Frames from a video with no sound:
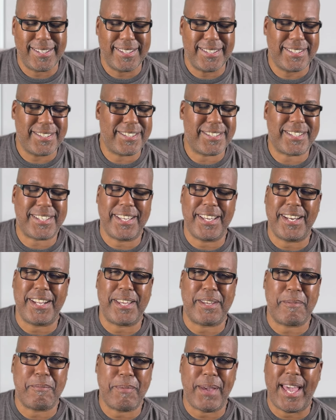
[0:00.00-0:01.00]
Just
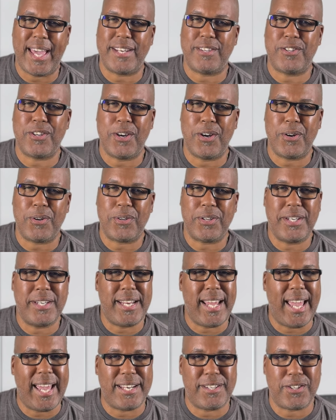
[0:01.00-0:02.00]
kidding. Bad joke.
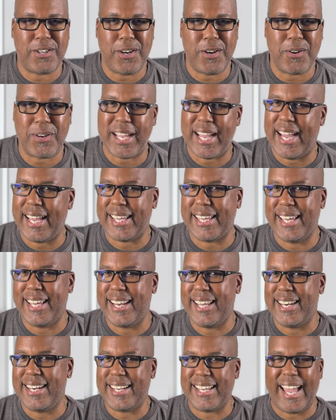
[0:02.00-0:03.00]
Dad joke. I get
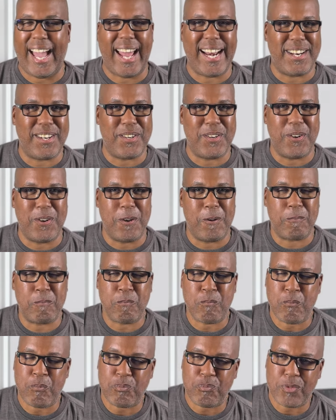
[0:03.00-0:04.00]
it. Got to do it.
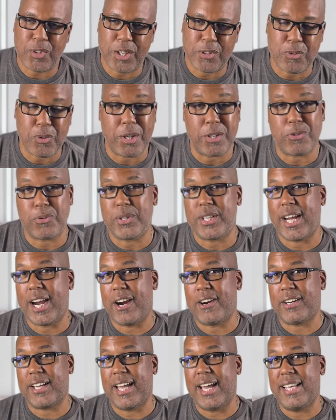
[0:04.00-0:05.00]
That's what us
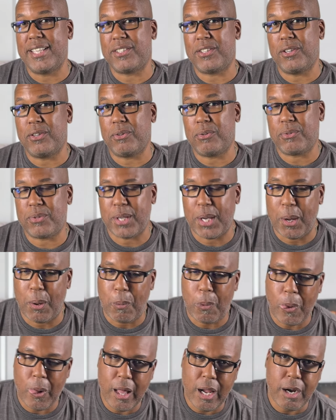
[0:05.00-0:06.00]
retired guys do.
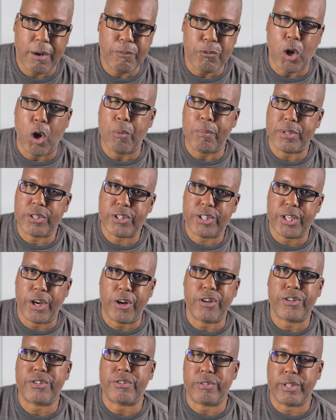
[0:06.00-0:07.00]
So, no, but
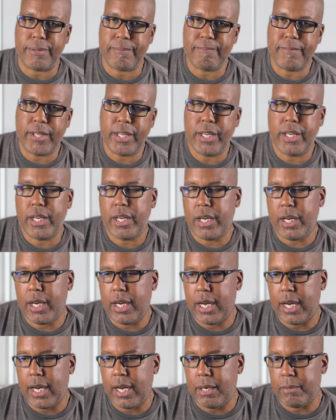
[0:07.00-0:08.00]
seriously,
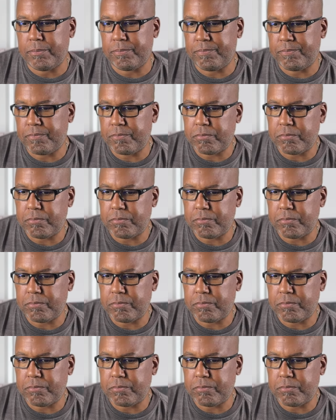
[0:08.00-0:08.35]
I'm